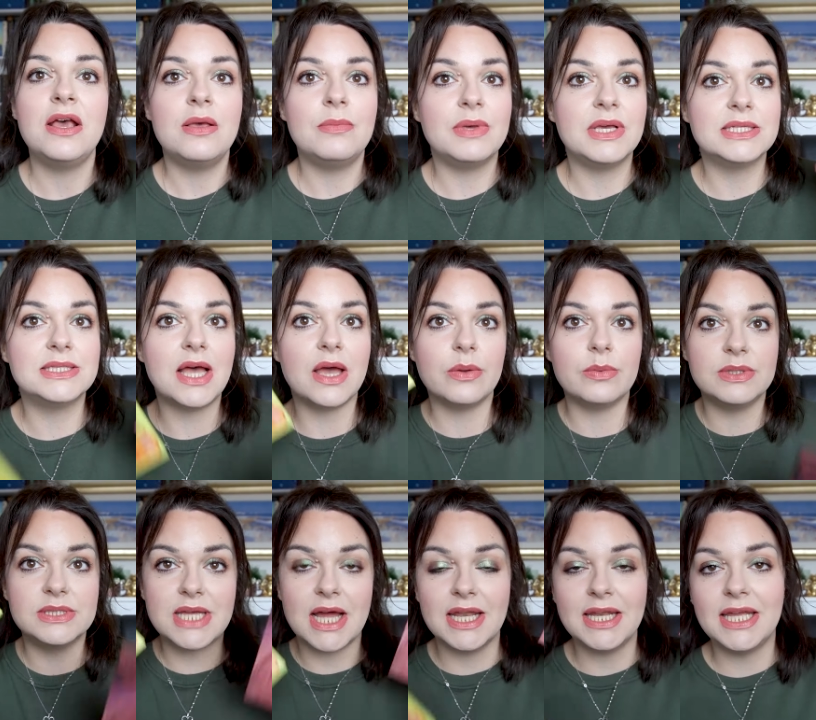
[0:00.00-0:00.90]
because I
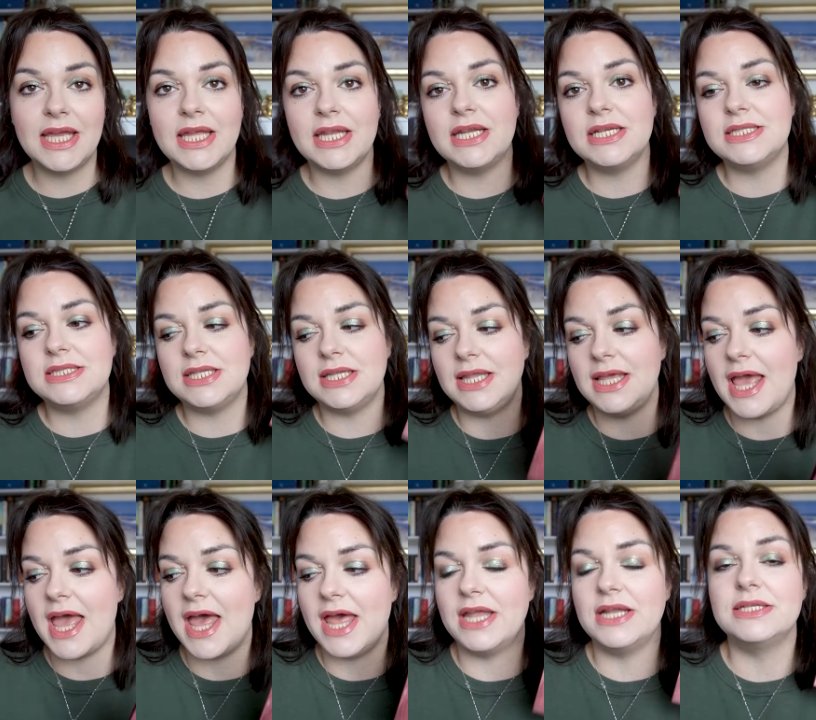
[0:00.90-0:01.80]
was kind of getting to
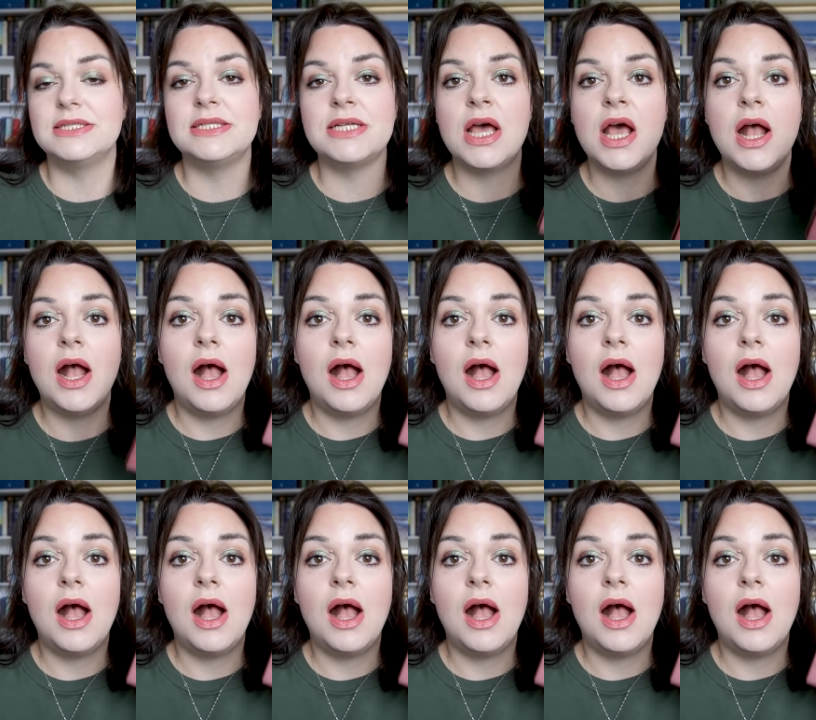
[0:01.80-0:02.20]
the end